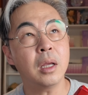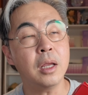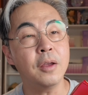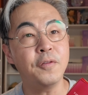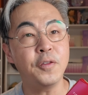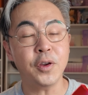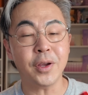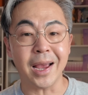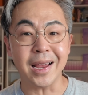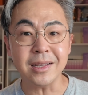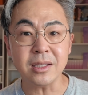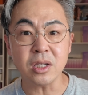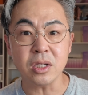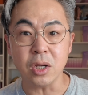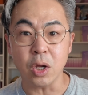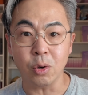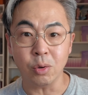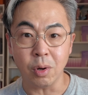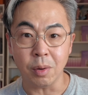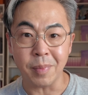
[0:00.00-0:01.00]
if you guys
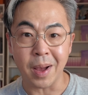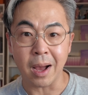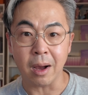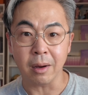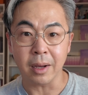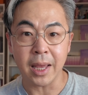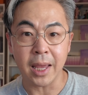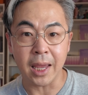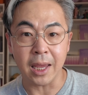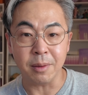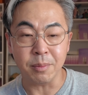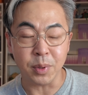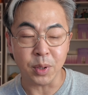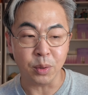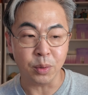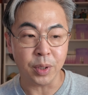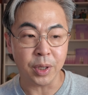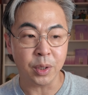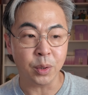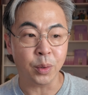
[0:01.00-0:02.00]
know about
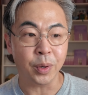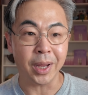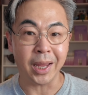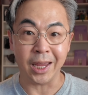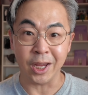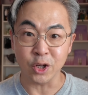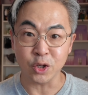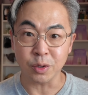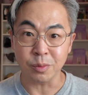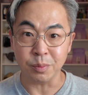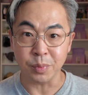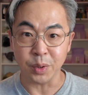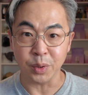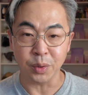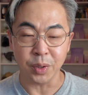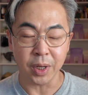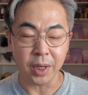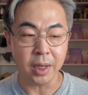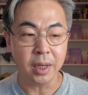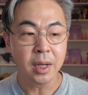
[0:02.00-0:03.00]
K-beauty or Asian
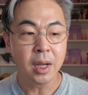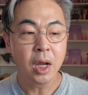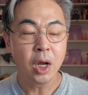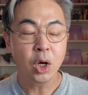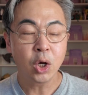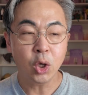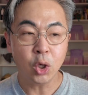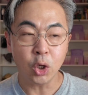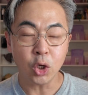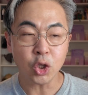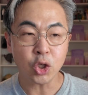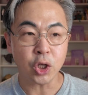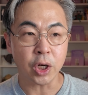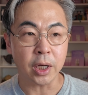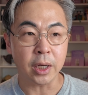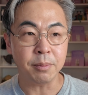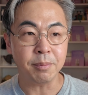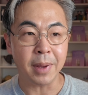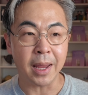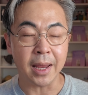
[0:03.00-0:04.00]
beauty,
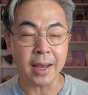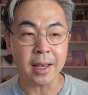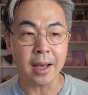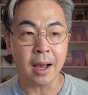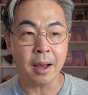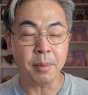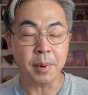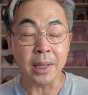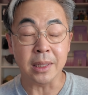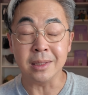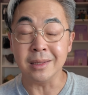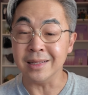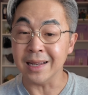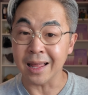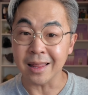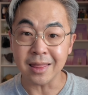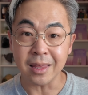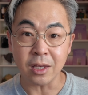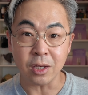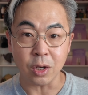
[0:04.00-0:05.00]
Cushing makeup is
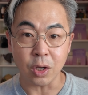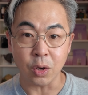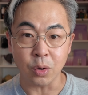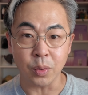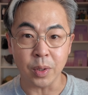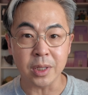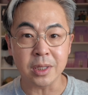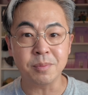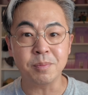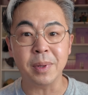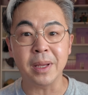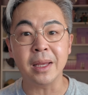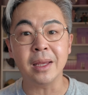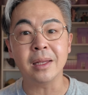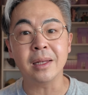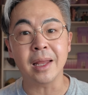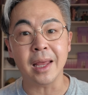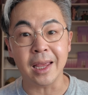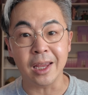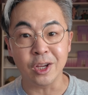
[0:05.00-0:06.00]
nothing new. It's been
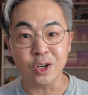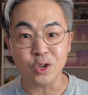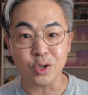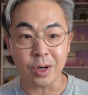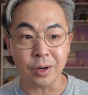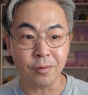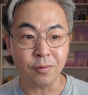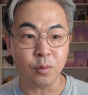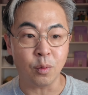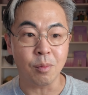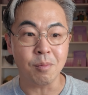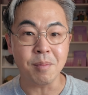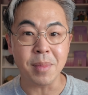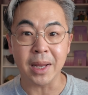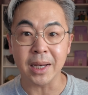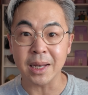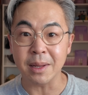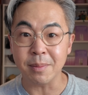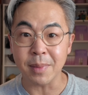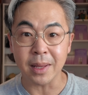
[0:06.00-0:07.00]
in Asia for
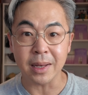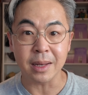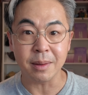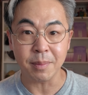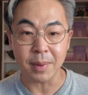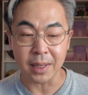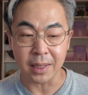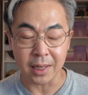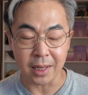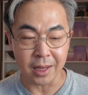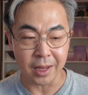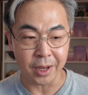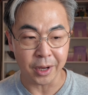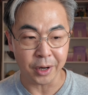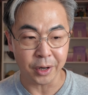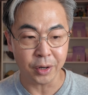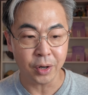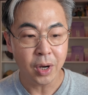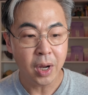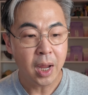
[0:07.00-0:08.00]
many, many, many
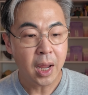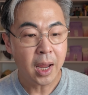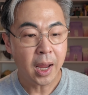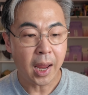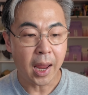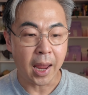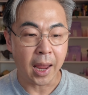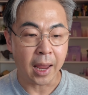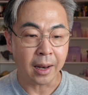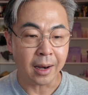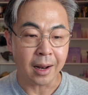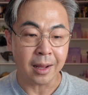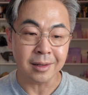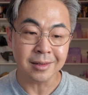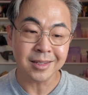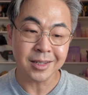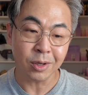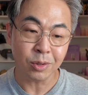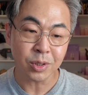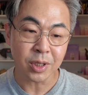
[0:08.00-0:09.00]
years. And
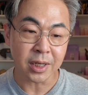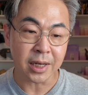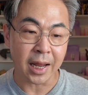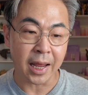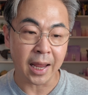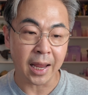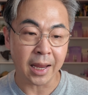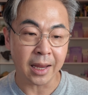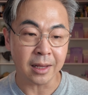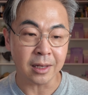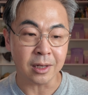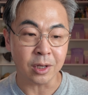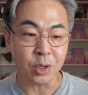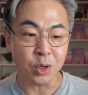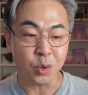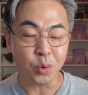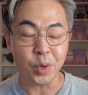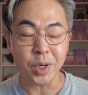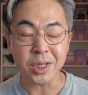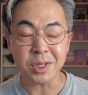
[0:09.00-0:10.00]
until today, the
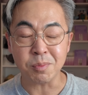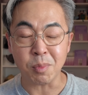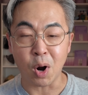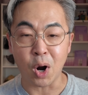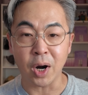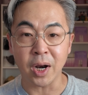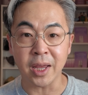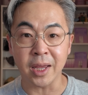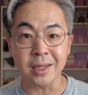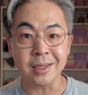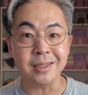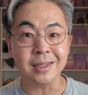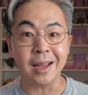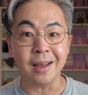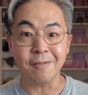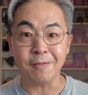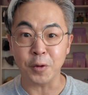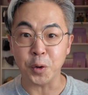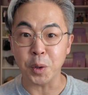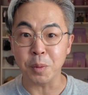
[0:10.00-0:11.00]
US market is
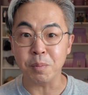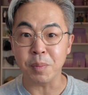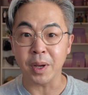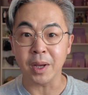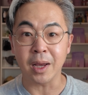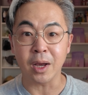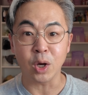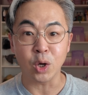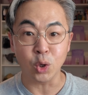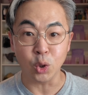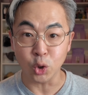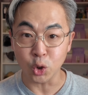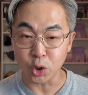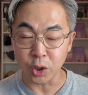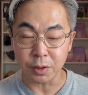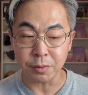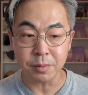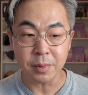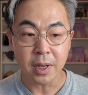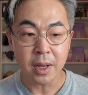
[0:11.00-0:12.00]
not very big at
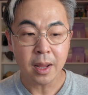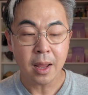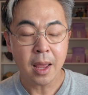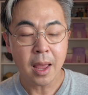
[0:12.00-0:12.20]
Cushing